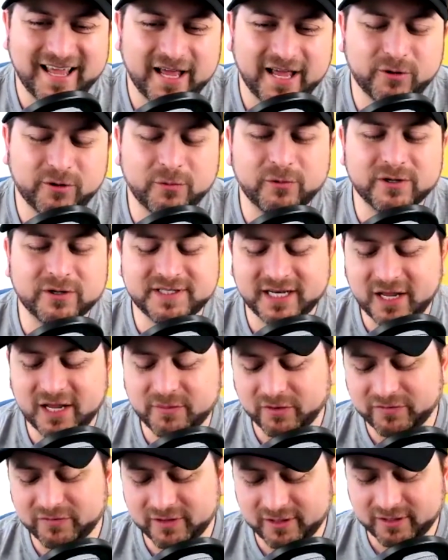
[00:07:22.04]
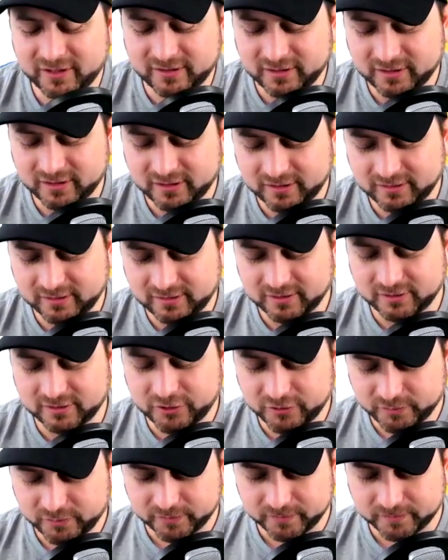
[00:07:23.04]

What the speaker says: And what's the name of the group?